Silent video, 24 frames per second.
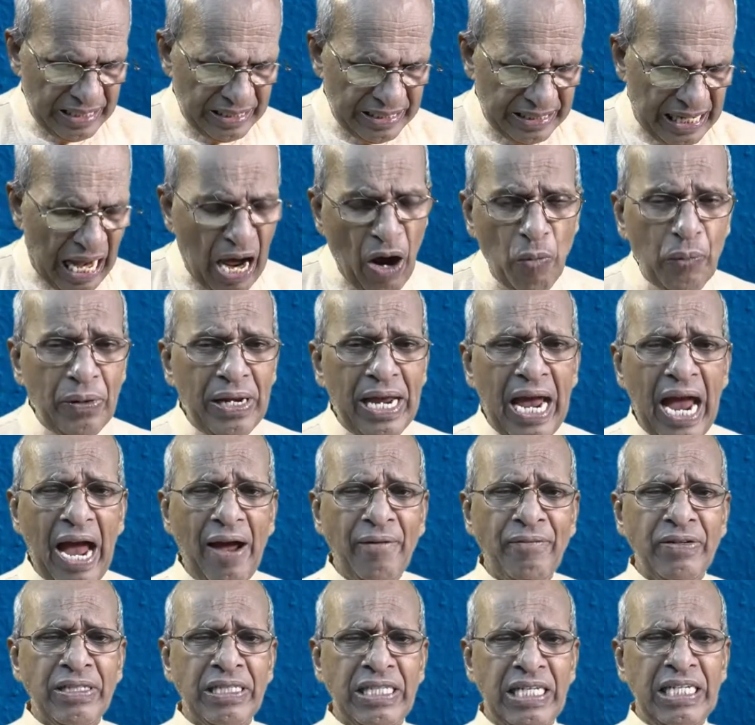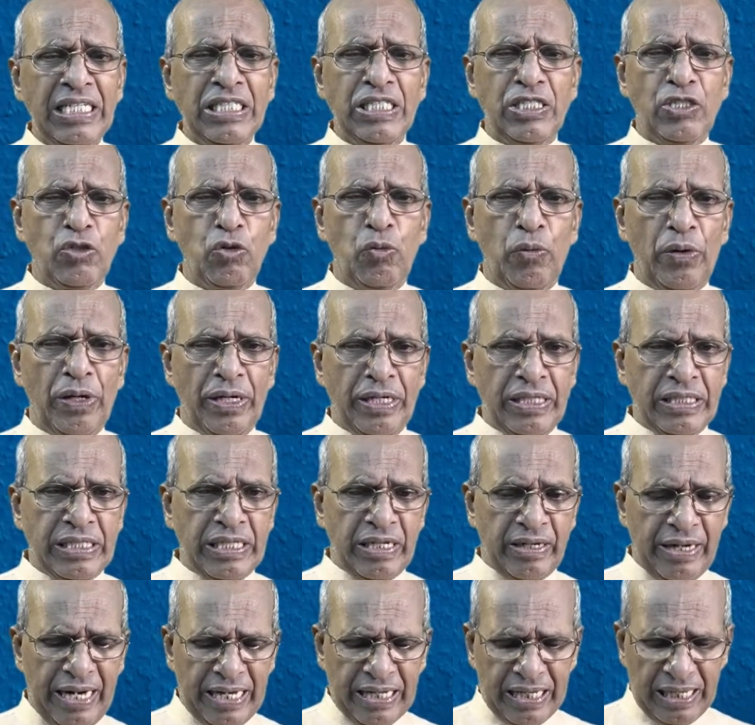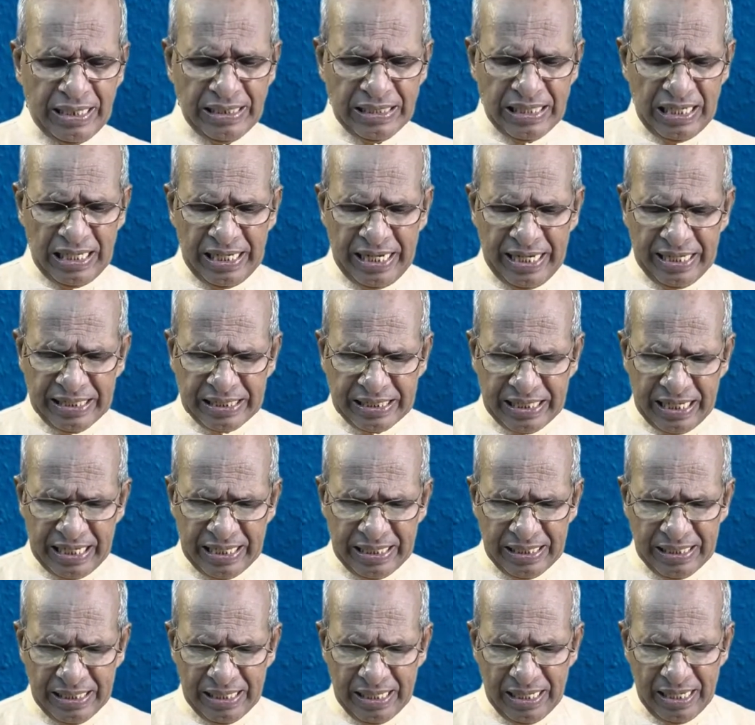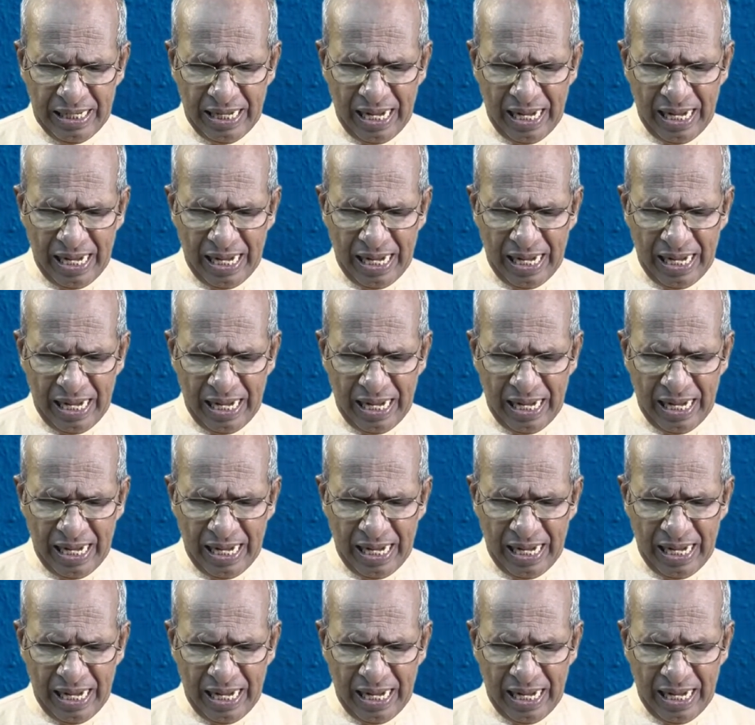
Now we have these two words, reconciliation